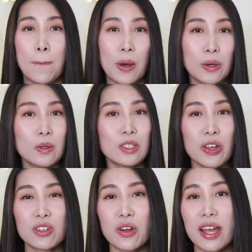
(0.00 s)
both
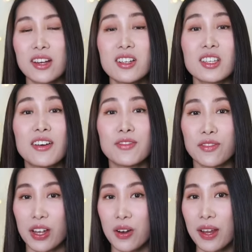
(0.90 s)
hair dryers are
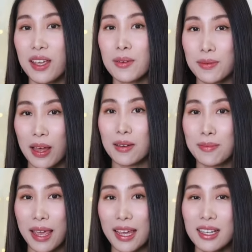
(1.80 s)
very well
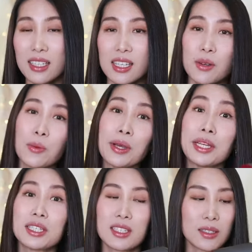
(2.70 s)
made
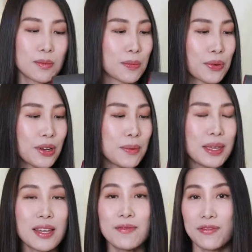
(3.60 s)
with
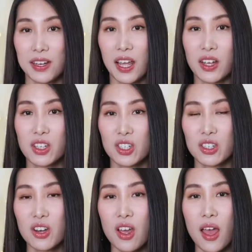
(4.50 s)
premium finish.